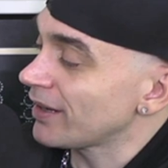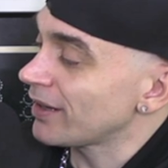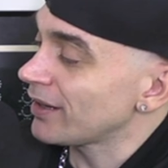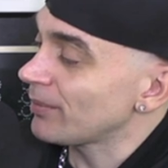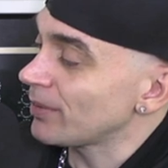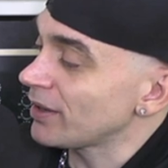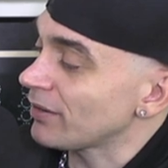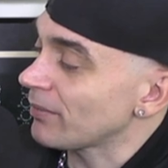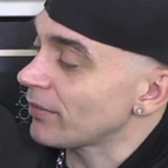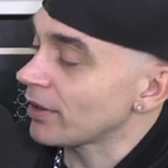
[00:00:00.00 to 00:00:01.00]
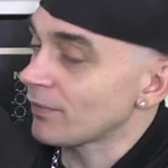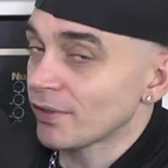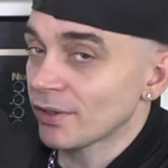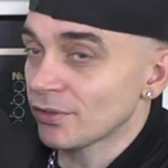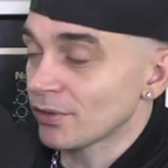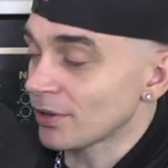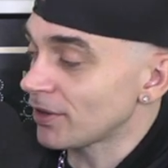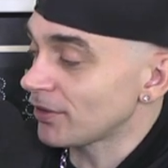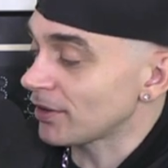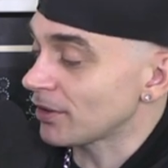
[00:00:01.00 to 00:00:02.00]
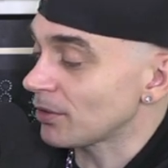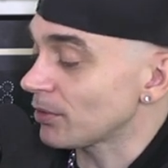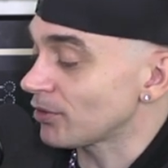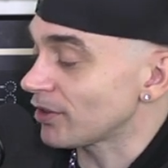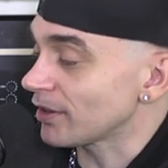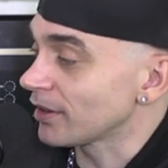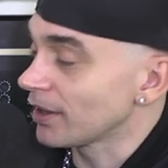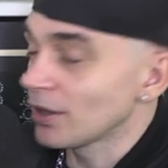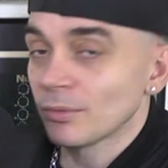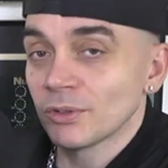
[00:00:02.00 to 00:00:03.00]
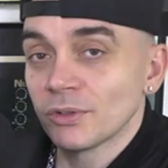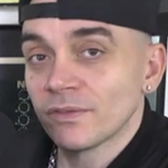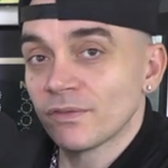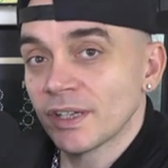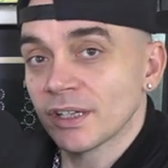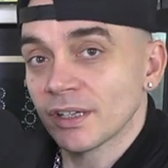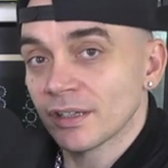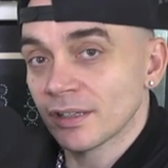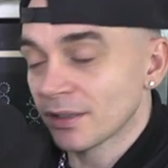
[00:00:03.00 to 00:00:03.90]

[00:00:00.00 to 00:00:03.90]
Yeah, yeah, yeah, big time. Uh, for those who are listening and not watching, we're doing finger